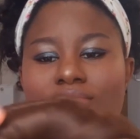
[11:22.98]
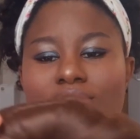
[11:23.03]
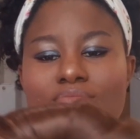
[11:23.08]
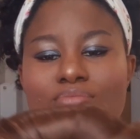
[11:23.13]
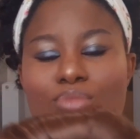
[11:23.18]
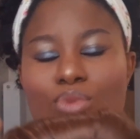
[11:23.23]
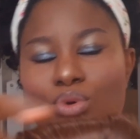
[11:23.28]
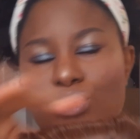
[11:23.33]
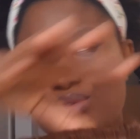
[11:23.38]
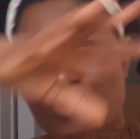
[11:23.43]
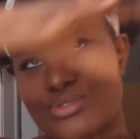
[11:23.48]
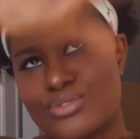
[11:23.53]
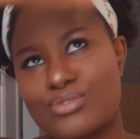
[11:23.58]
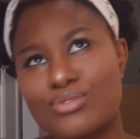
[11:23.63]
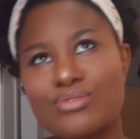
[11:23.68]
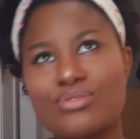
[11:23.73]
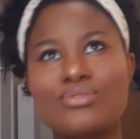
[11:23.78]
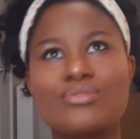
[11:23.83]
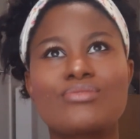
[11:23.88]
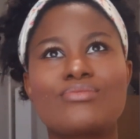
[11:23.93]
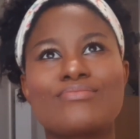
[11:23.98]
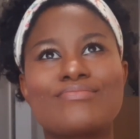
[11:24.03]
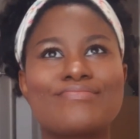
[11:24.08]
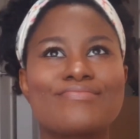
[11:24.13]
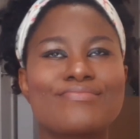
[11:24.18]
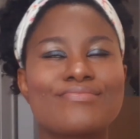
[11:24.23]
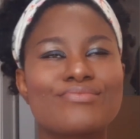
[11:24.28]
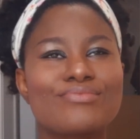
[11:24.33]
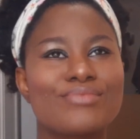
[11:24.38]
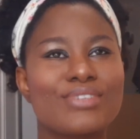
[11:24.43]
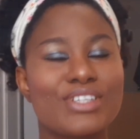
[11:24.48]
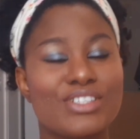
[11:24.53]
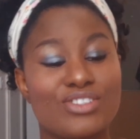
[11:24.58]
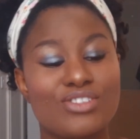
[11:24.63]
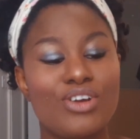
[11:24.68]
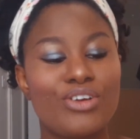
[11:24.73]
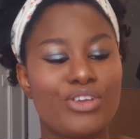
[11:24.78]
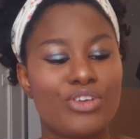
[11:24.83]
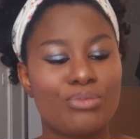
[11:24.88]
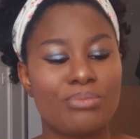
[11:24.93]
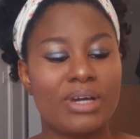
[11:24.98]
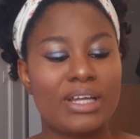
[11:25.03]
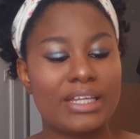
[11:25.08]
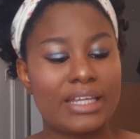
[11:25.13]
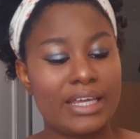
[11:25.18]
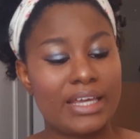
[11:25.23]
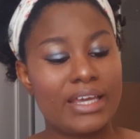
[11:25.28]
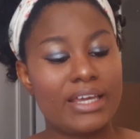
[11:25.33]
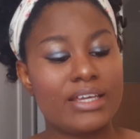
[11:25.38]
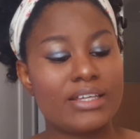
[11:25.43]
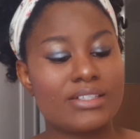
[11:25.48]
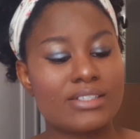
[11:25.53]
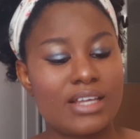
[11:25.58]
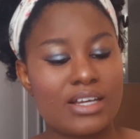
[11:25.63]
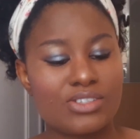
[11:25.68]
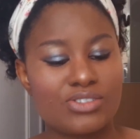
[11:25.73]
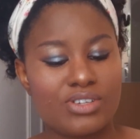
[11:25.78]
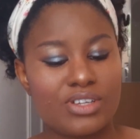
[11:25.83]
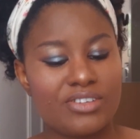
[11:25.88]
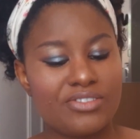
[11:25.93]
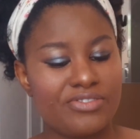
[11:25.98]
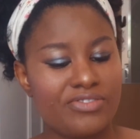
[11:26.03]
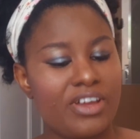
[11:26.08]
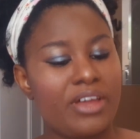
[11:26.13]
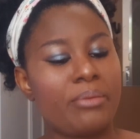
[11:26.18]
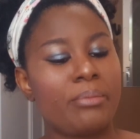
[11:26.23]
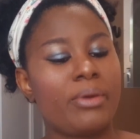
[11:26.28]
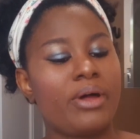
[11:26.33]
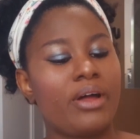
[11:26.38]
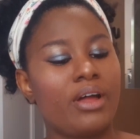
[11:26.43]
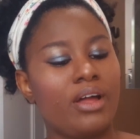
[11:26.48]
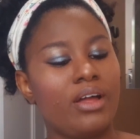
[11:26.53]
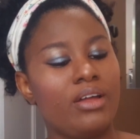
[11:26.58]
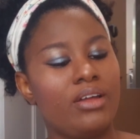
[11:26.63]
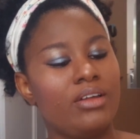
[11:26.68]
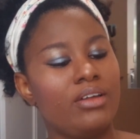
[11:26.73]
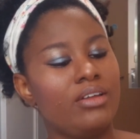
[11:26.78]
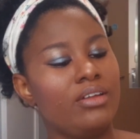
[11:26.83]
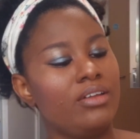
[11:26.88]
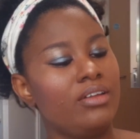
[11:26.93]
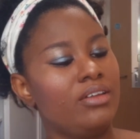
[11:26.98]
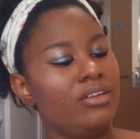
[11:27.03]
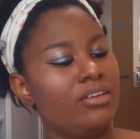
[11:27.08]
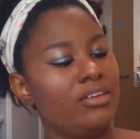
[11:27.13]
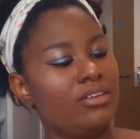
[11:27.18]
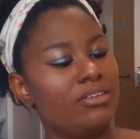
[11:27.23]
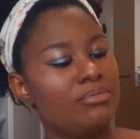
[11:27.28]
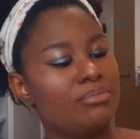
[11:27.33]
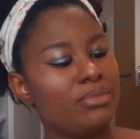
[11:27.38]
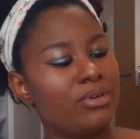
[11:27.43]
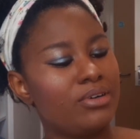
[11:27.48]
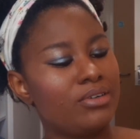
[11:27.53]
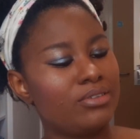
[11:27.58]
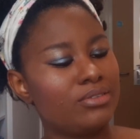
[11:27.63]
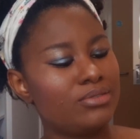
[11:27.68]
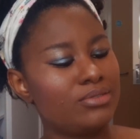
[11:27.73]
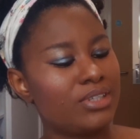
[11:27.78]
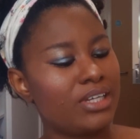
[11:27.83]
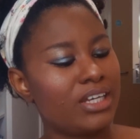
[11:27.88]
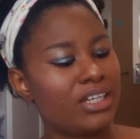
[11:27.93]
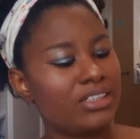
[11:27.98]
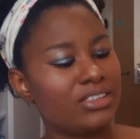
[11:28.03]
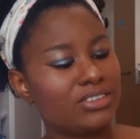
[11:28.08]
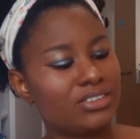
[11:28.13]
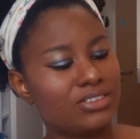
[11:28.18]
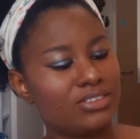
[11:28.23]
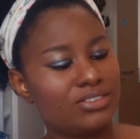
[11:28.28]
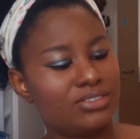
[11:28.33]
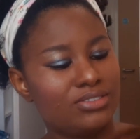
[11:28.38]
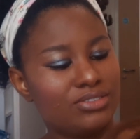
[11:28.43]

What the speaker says: most, it's not human hair, it's actually fiber, but who cares